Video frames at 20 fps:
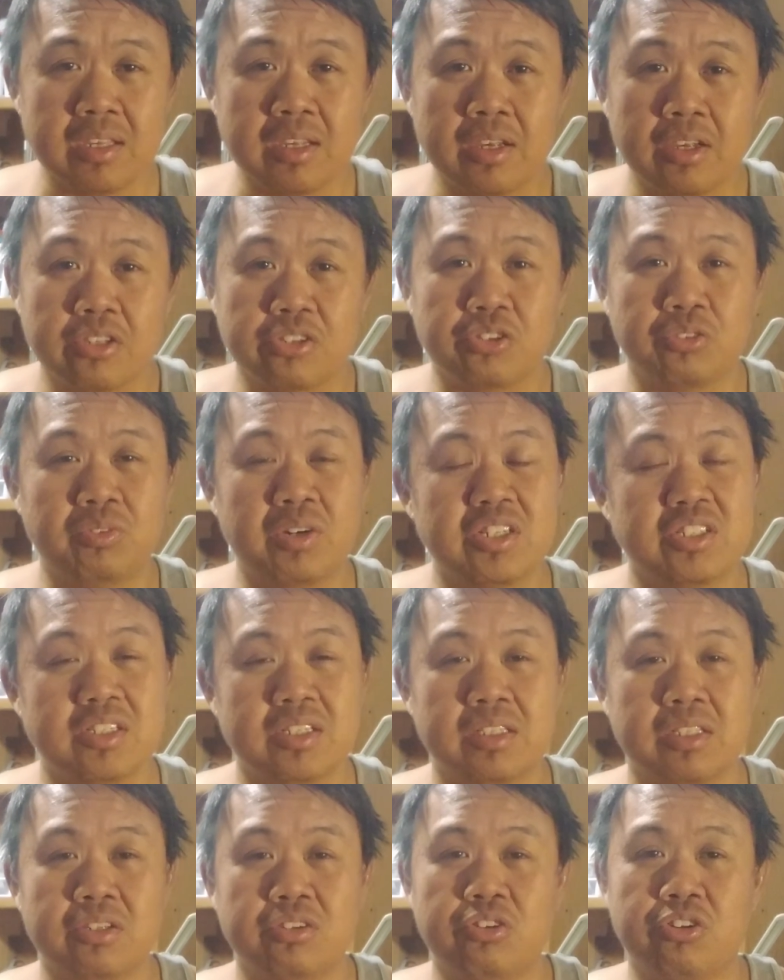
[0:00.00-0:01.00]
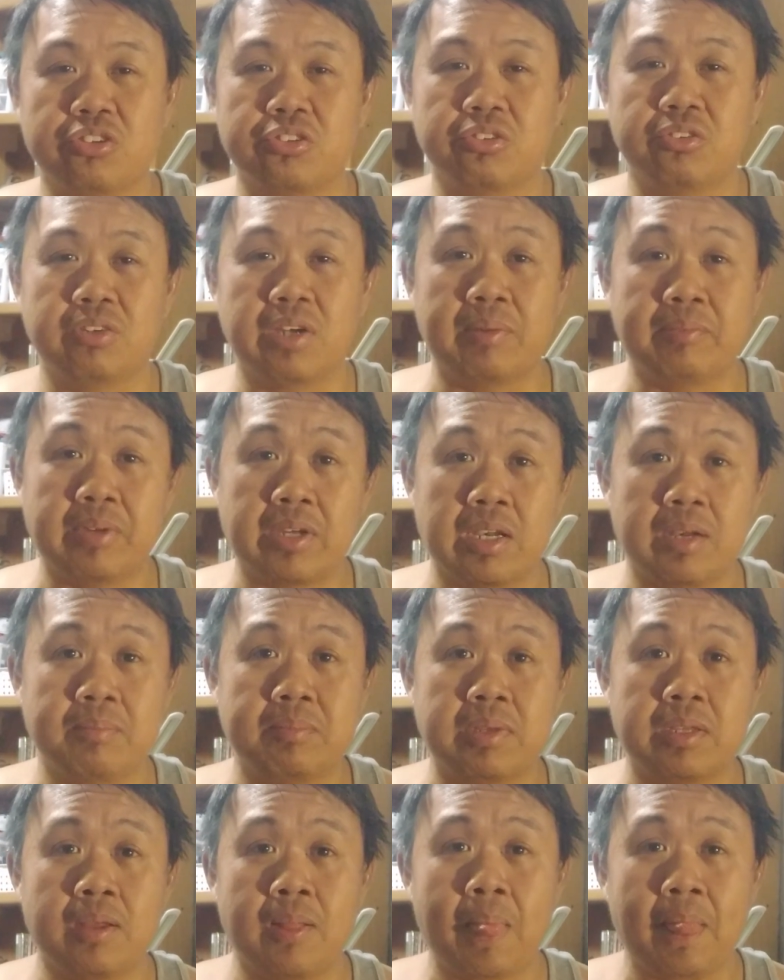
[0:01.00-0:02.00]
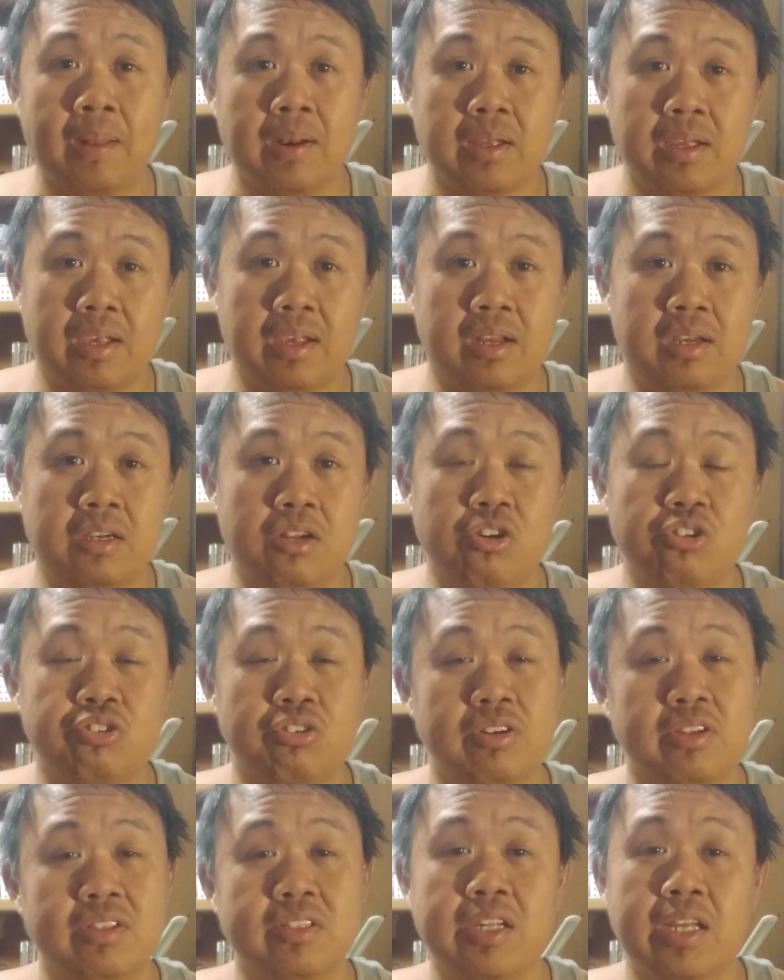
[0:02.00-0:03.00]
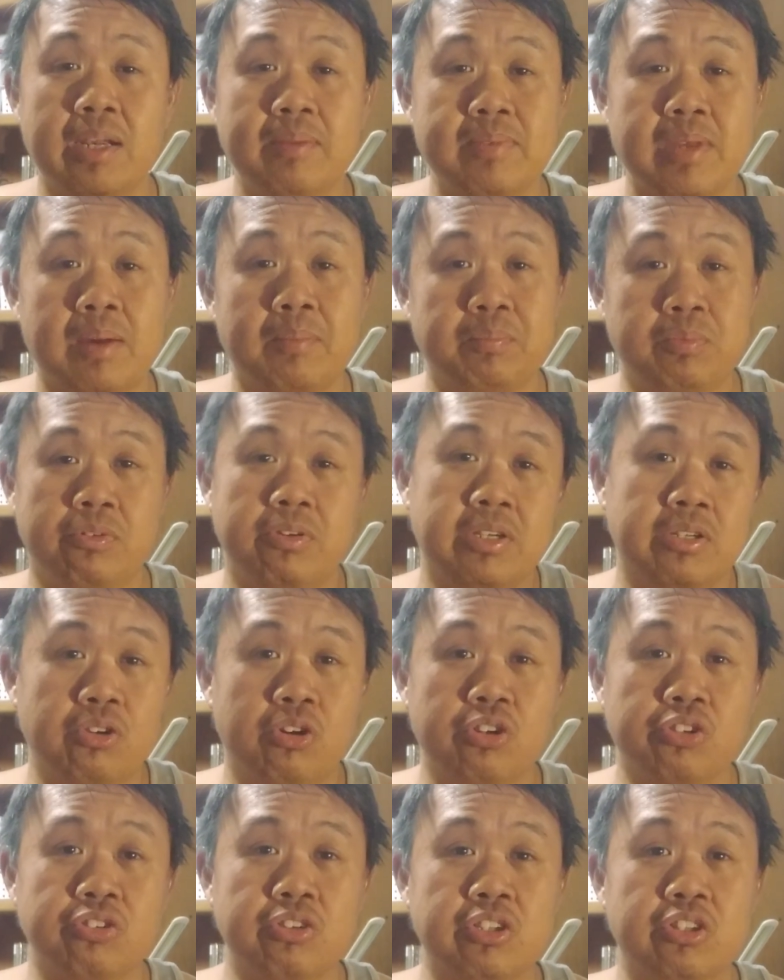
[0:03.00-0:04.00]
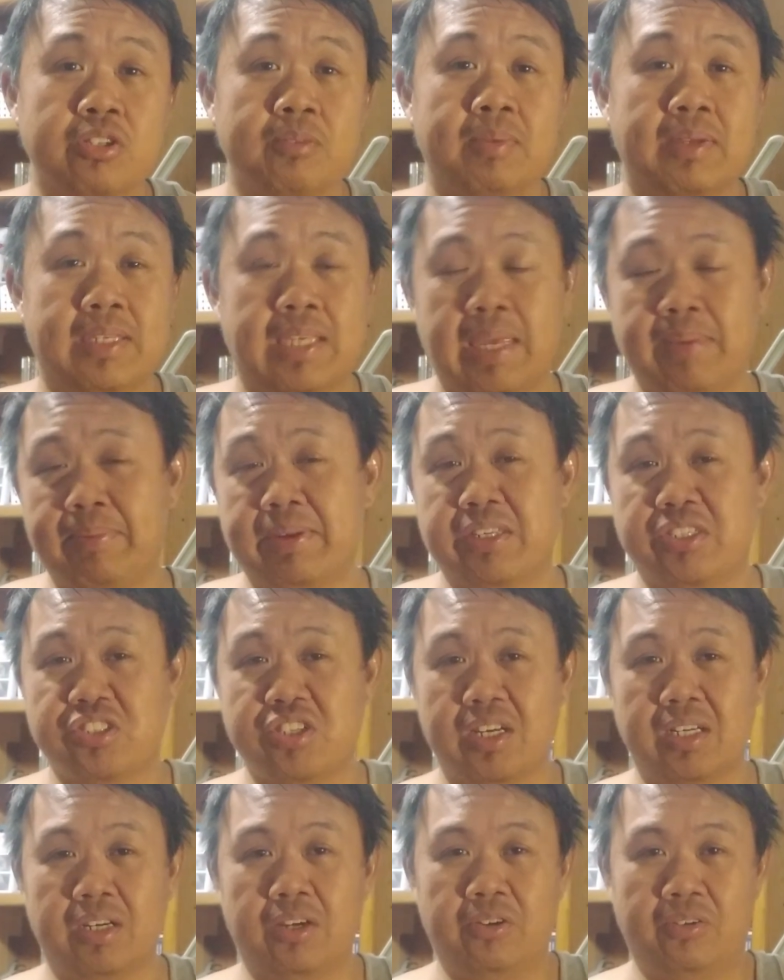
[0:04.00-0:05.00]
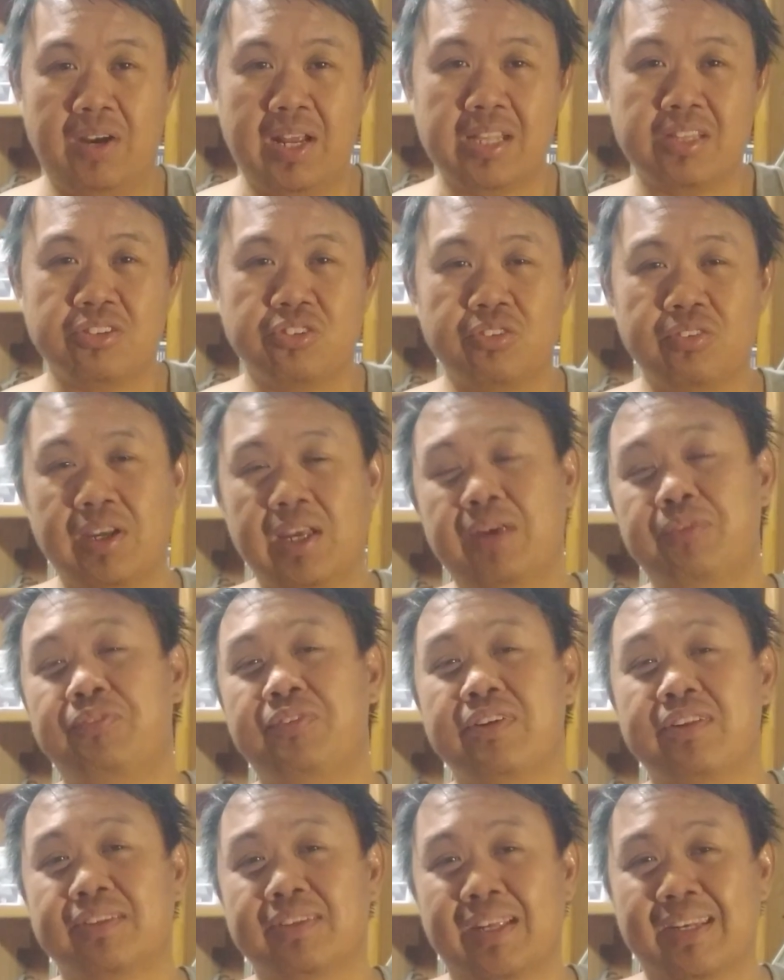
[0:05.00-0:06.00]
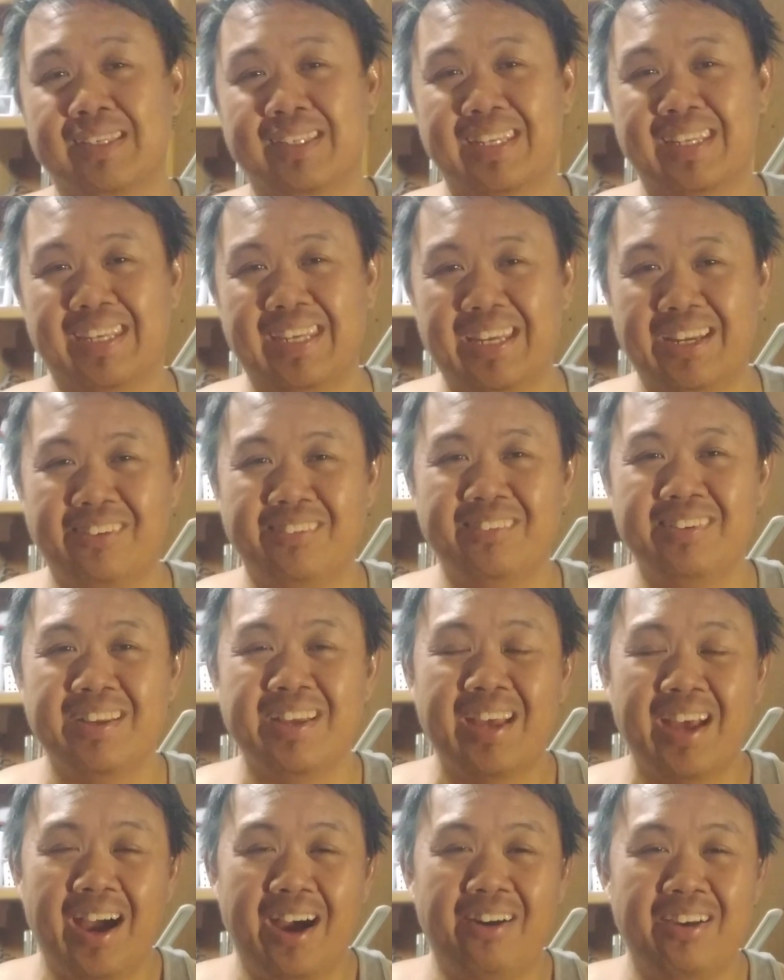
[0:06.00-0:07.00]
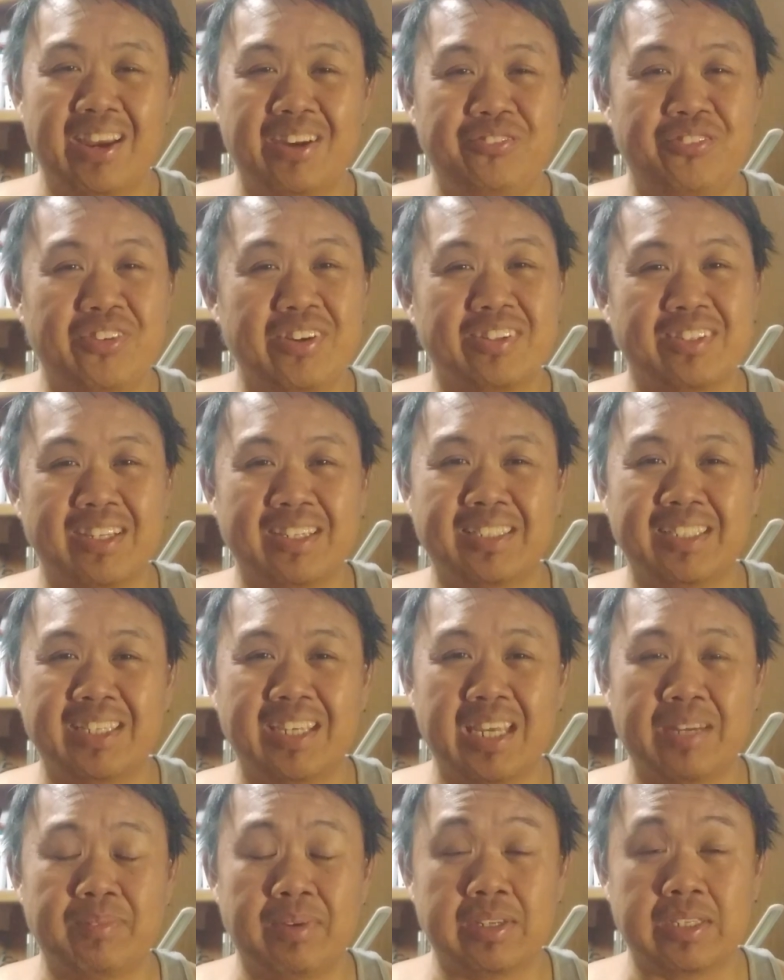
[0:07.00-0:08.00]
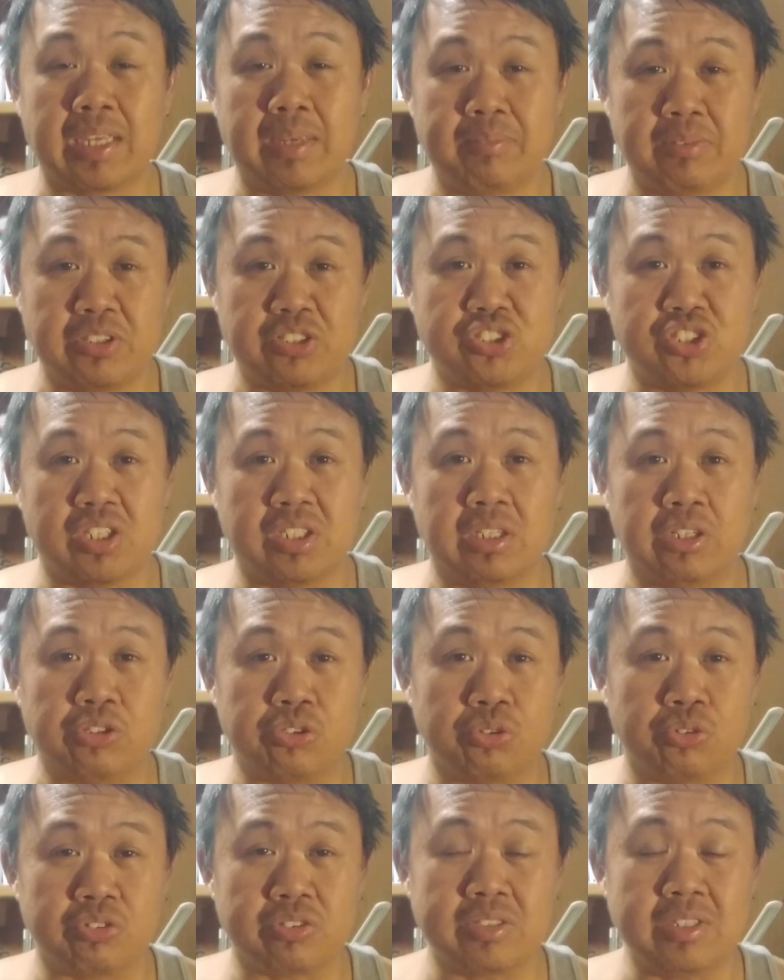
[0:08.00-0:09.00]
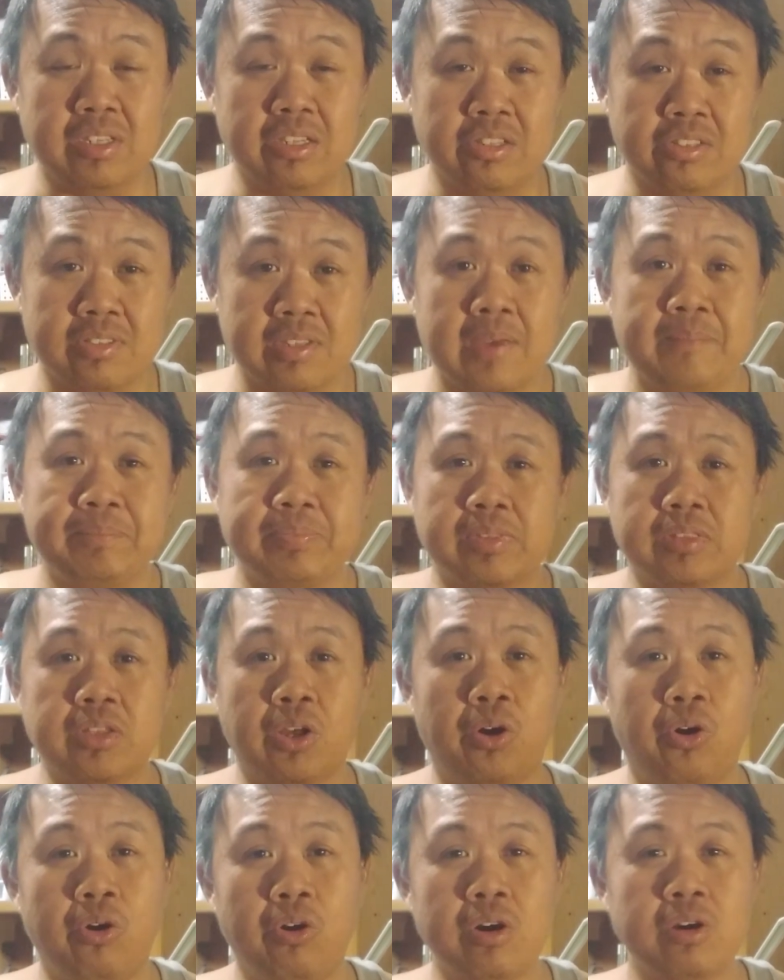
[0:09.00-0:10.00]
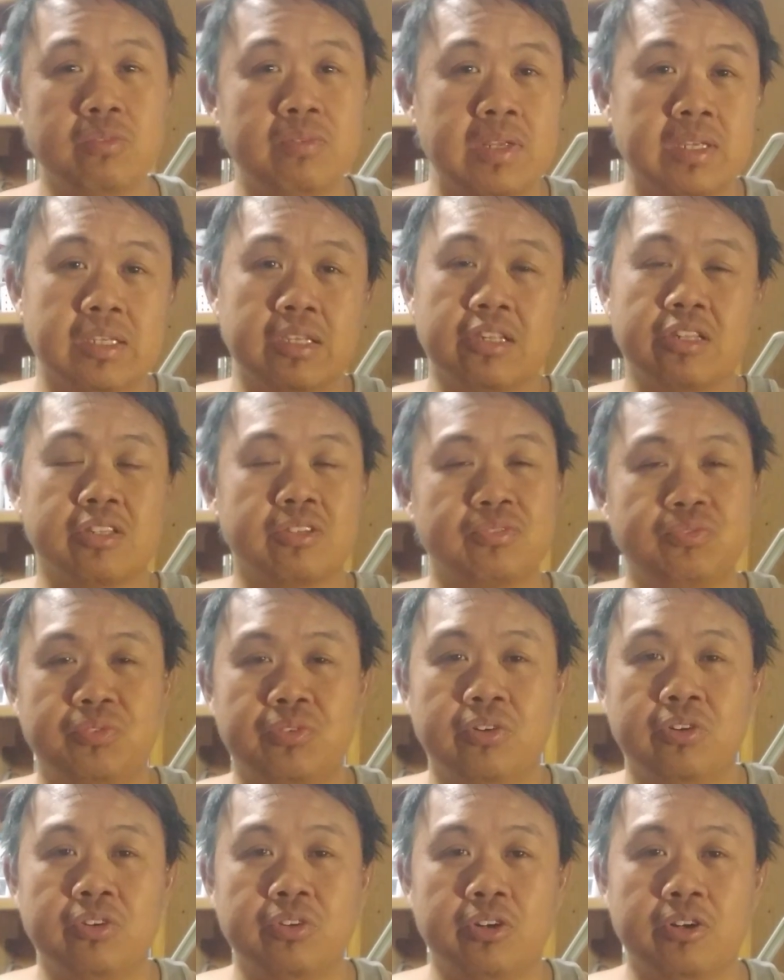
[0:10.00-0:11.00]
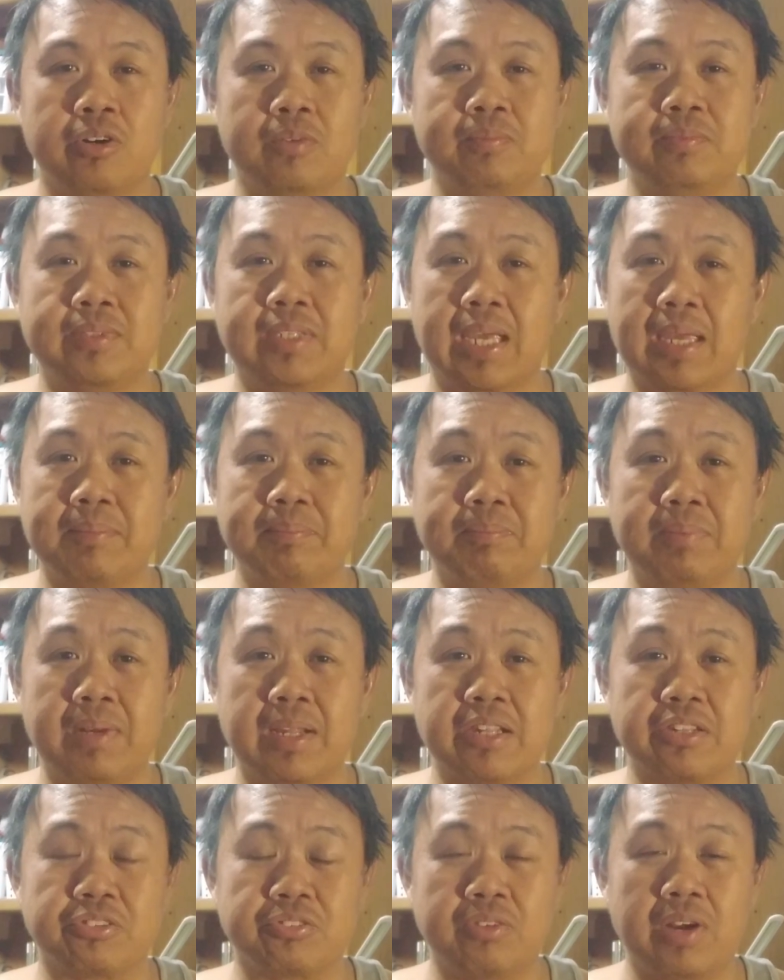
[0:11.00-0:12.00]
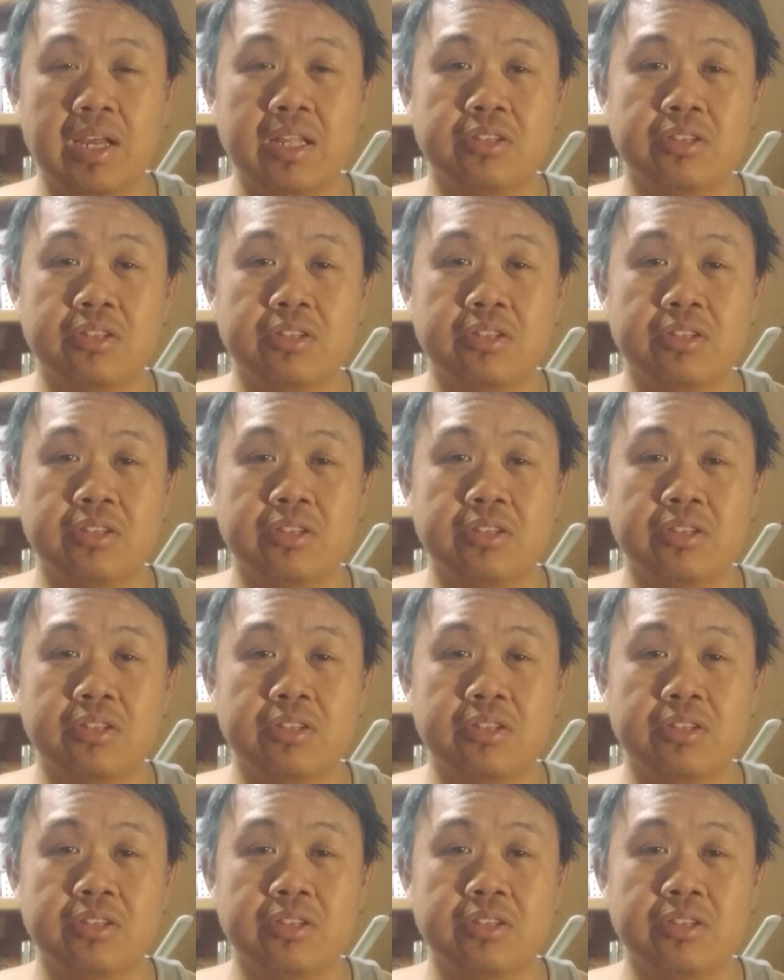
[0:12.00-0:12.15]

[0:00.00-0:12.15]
So watch it, and also I'm gonna be, and also it's gonna be uploaded also into my gaming channel, right? So every Sunday here, every Sunday in my gaming channel, so since the whole week is full of gameplays, right?